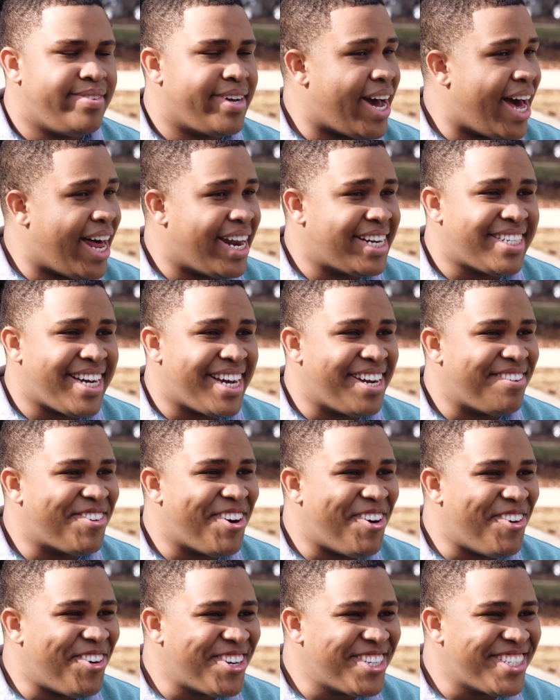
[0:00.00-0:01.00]
college night, of
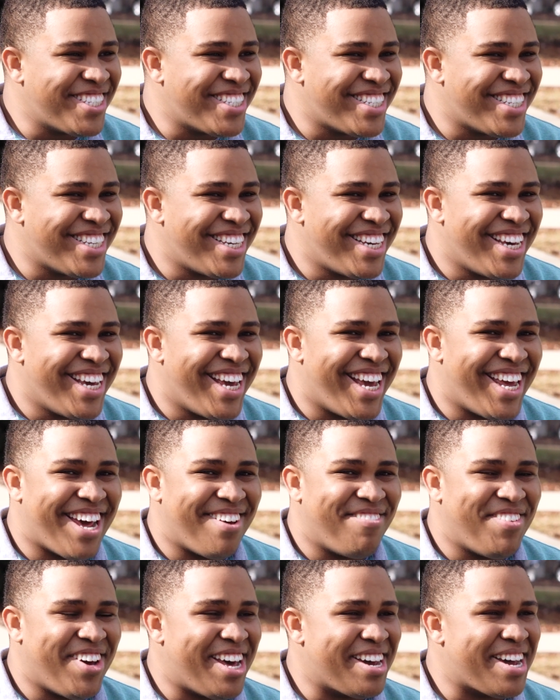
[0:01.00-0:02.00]
course, and
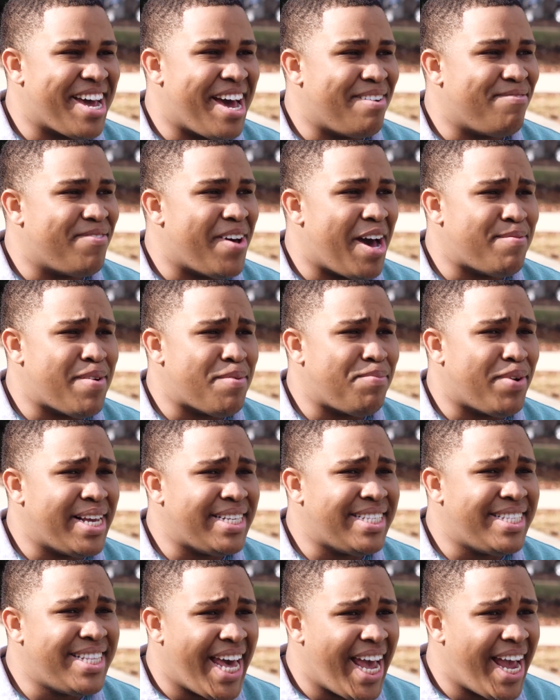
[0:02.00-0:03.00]
I felt like I found my
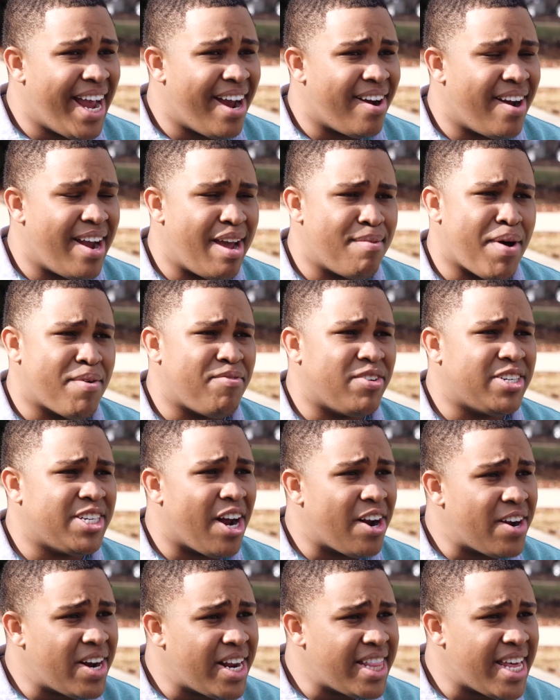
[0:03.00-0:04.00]
place there in my
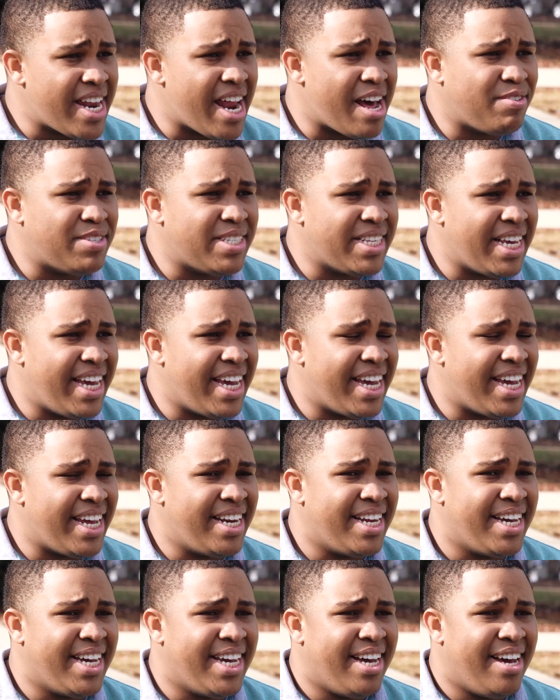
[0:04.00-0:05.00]
fraternity that I was
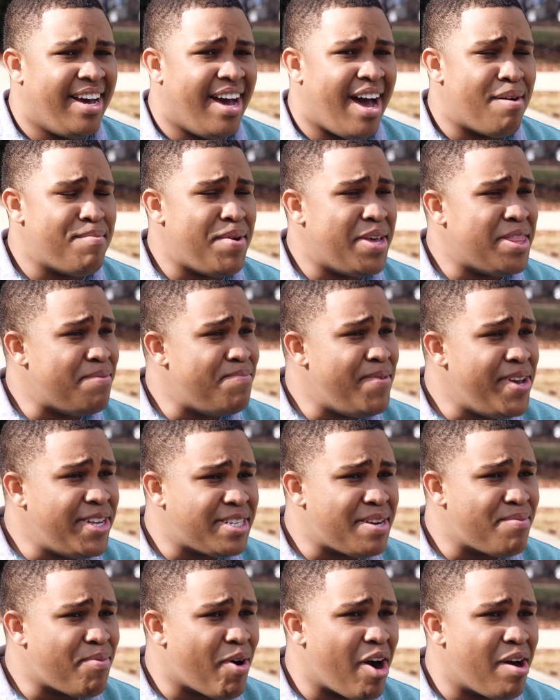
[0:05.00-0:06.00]
in, um, in the news
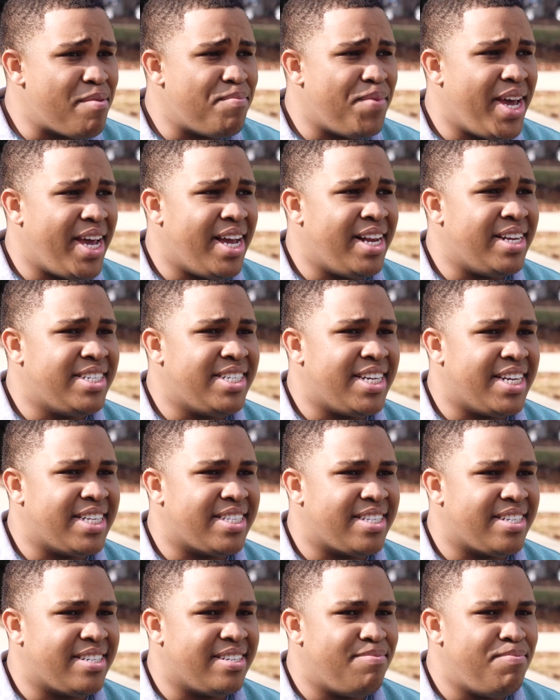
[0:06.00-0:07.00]
department, just
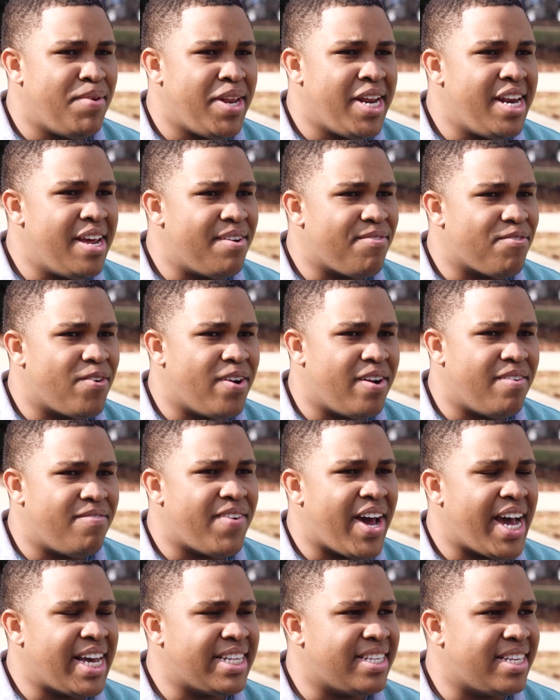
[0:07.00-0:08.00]
many different
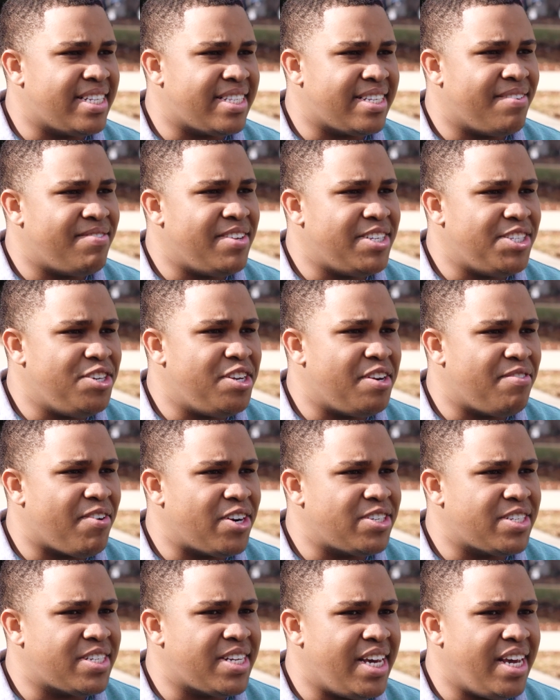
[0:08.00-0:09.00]
facets of this
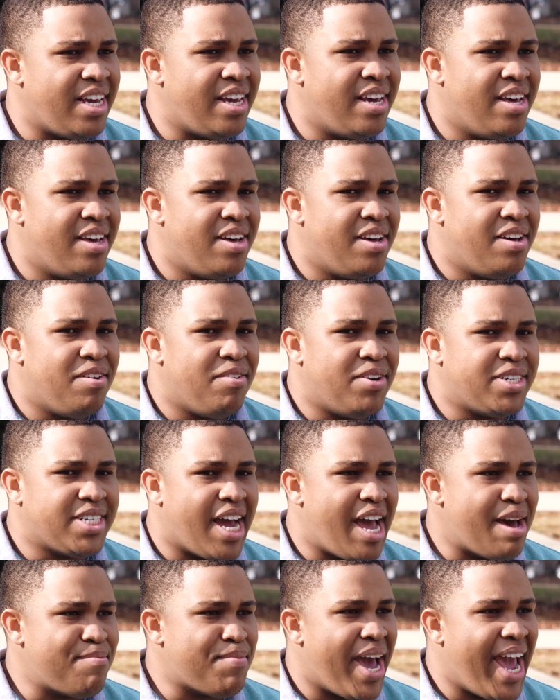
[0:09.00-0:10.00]
university, which
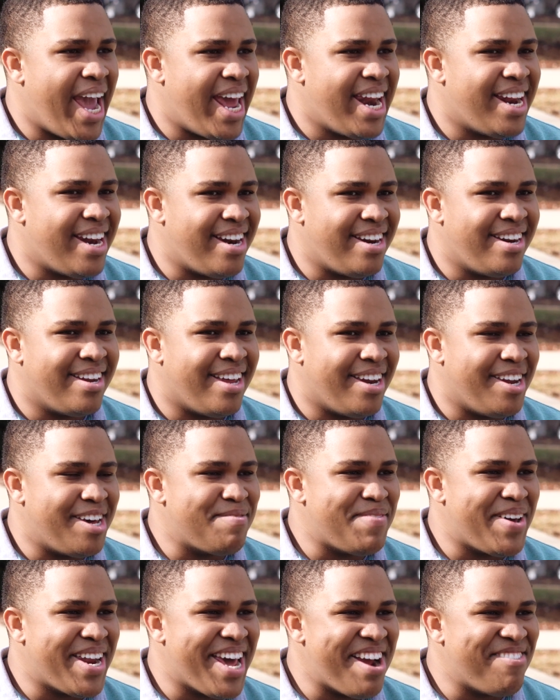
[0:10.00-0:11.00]
I had my hand in a
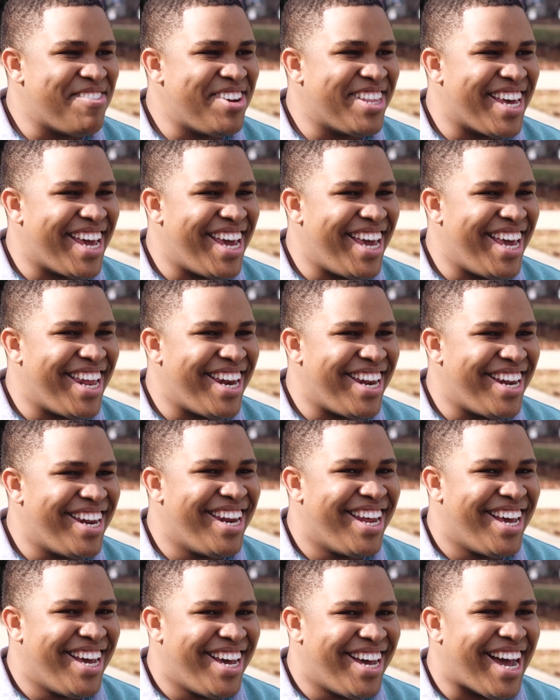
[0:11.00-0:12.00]
little bit of everything and
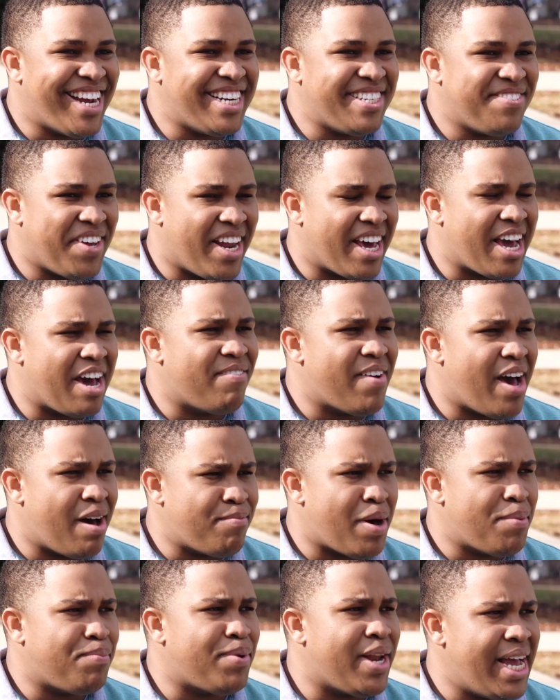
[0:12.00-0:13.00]
I just felt like I found
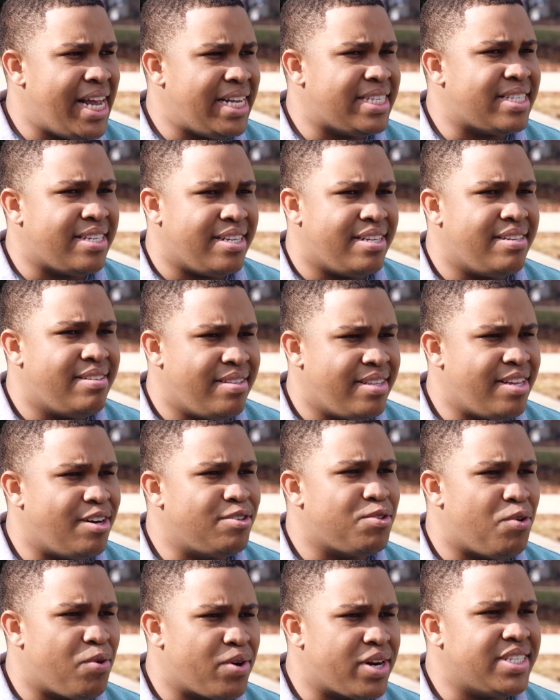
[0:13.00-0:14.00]
my place in
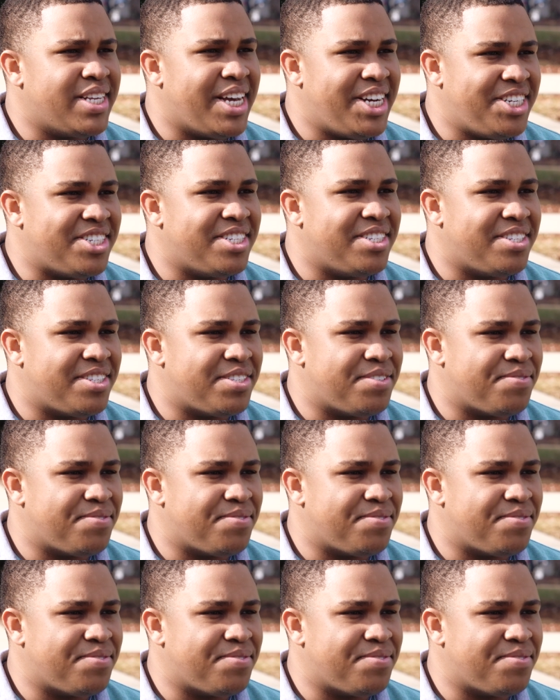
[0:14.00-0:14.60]
those organizations.